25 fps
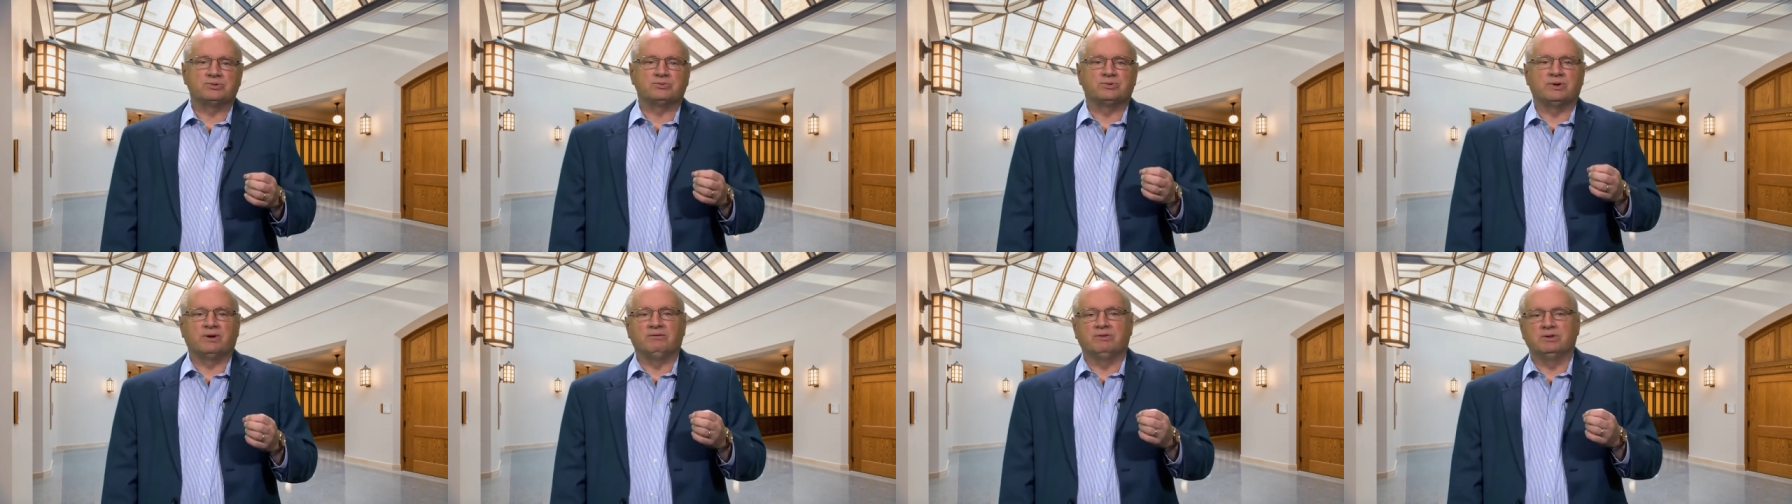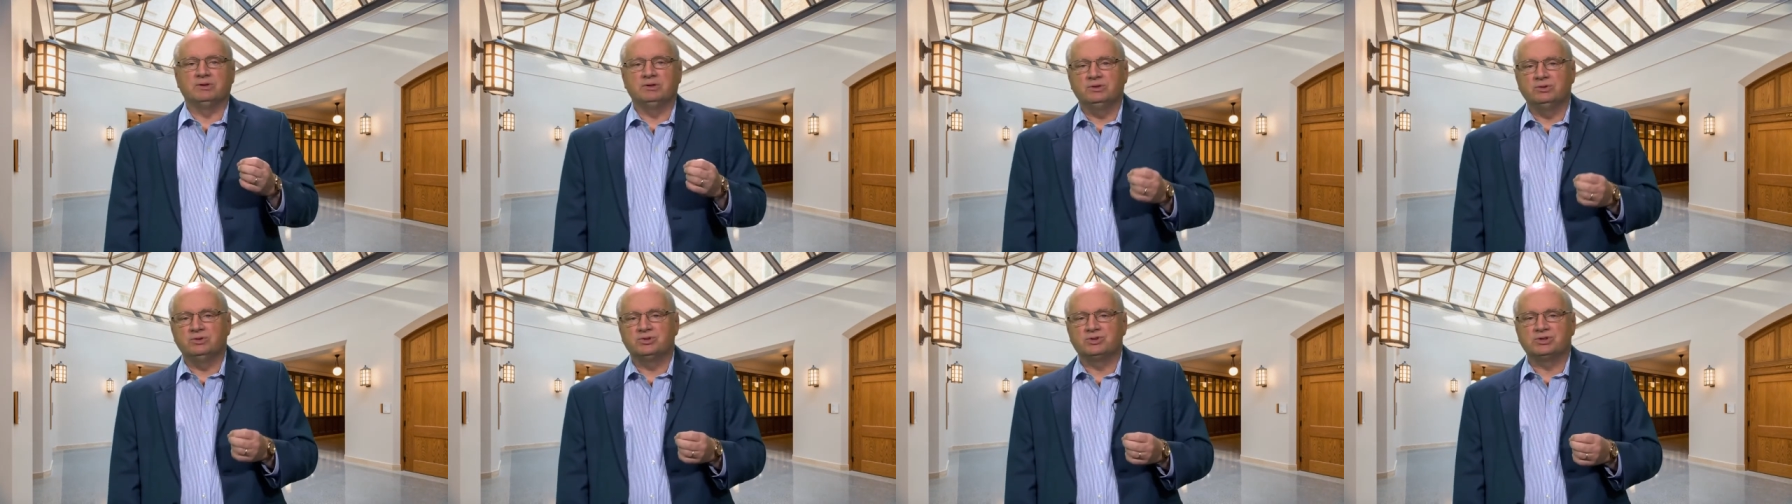
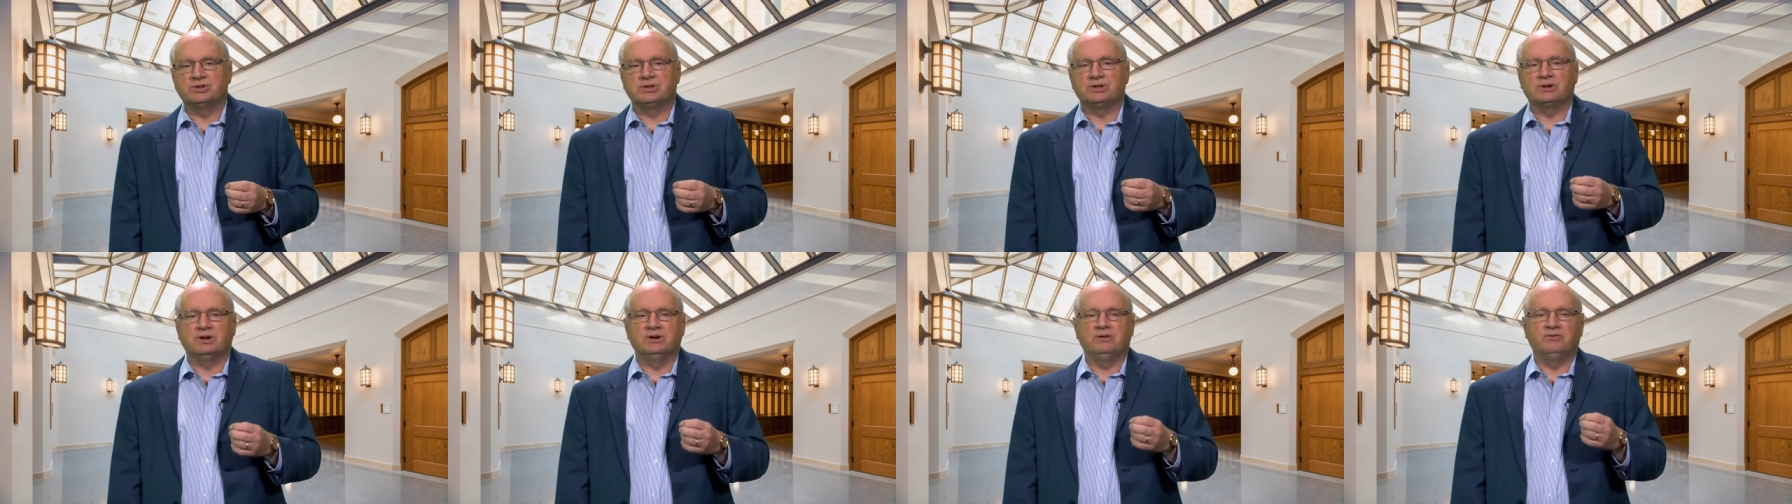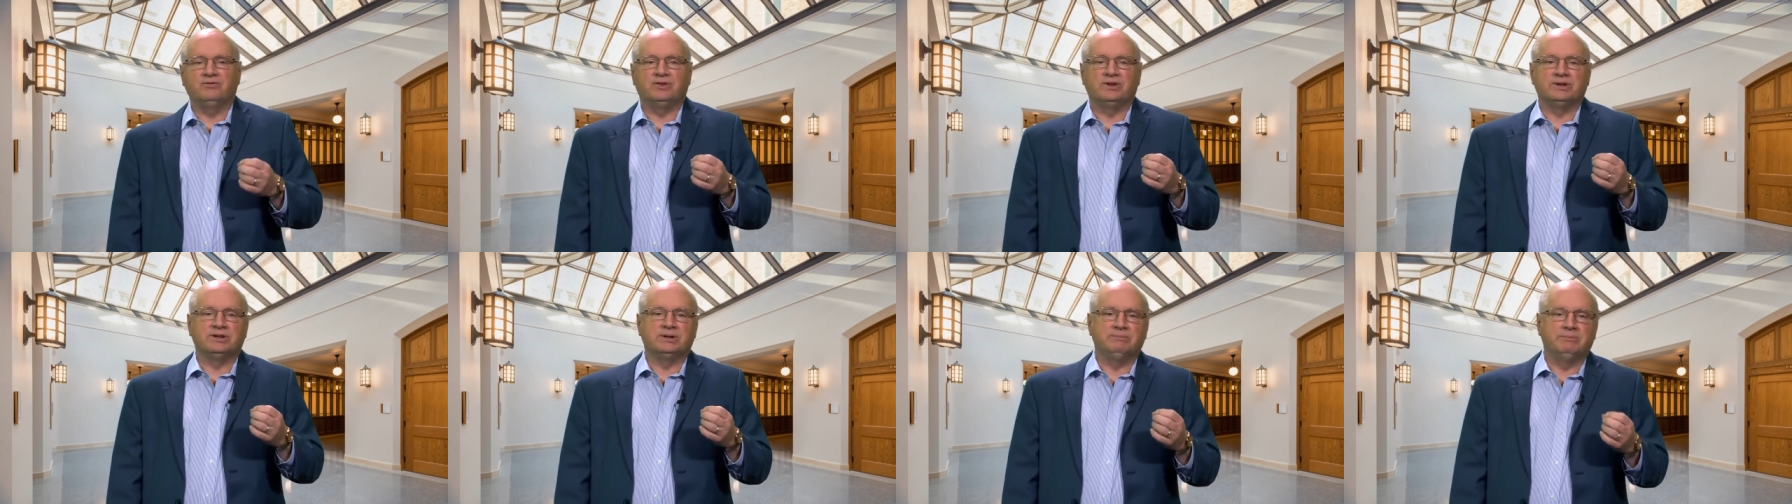revolutionary,
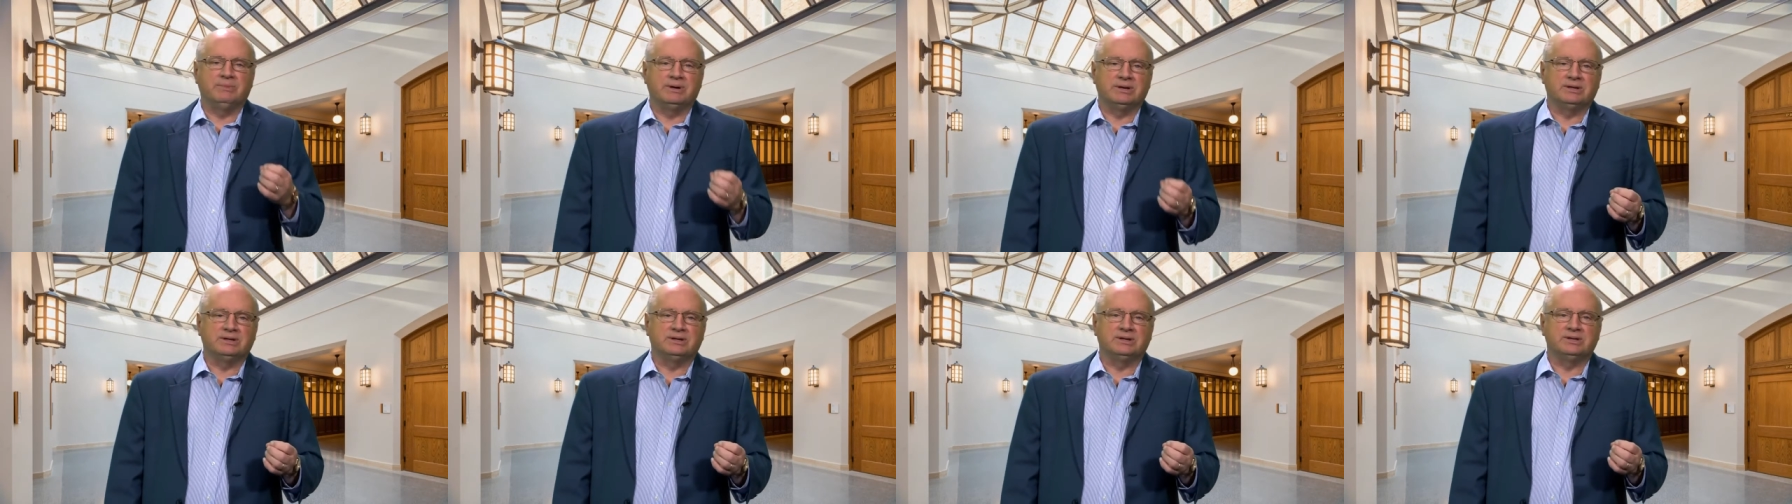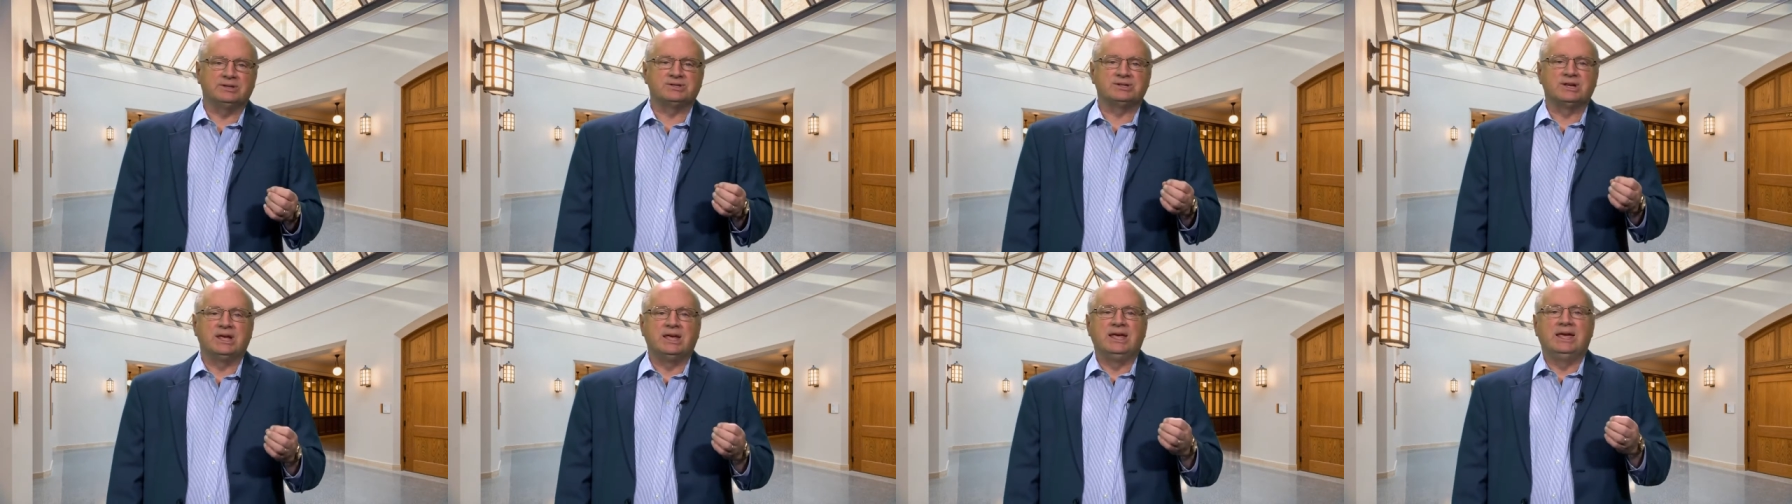
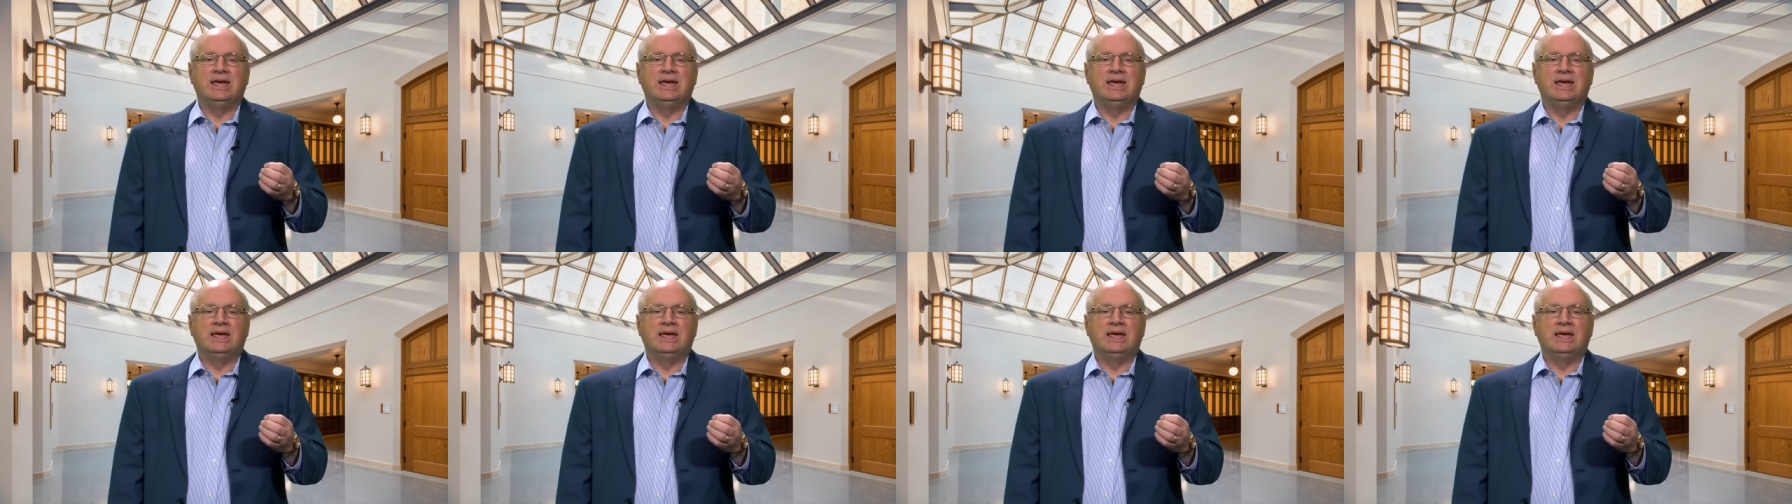fundamentalist,